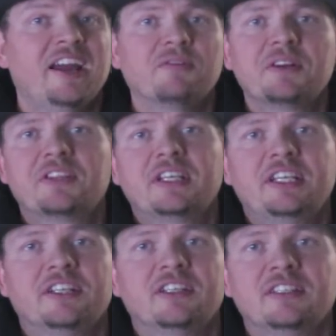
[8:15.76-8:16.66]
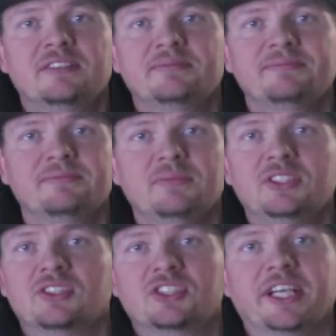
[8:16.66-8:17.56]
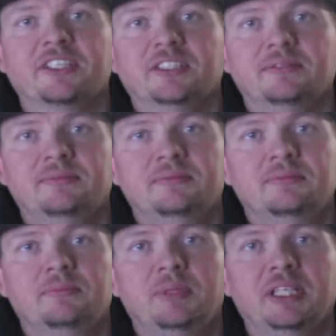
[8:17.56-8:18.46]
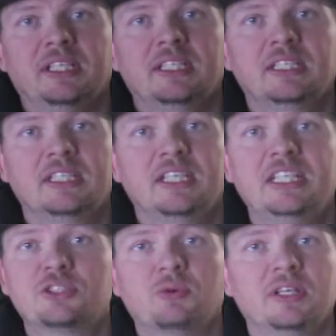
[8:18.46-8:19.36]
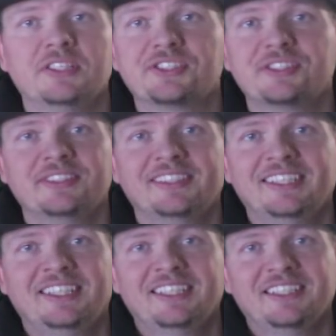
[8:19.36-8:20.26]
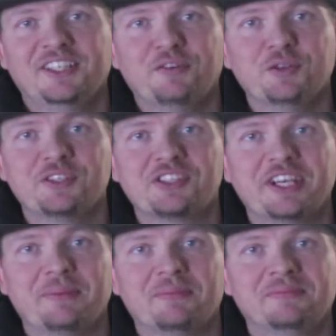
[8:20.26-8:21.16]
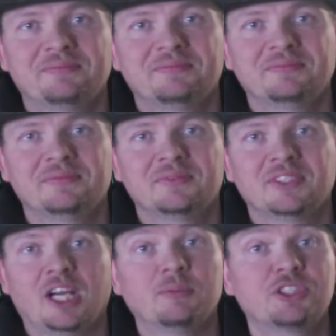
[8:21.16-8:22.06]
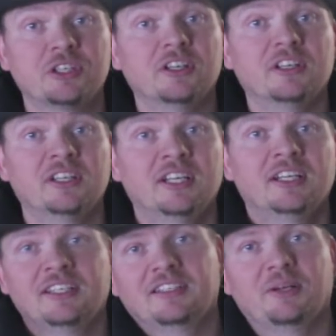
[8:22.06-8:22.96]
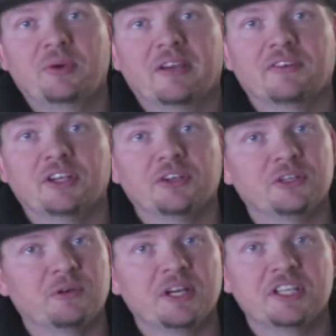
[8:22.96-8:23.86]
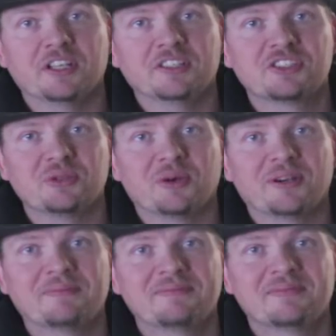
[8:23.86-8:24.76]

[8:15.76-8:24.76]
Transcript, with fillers: Everything here is a cycle, but each one is never the same. I'm sure that we have another great year in store.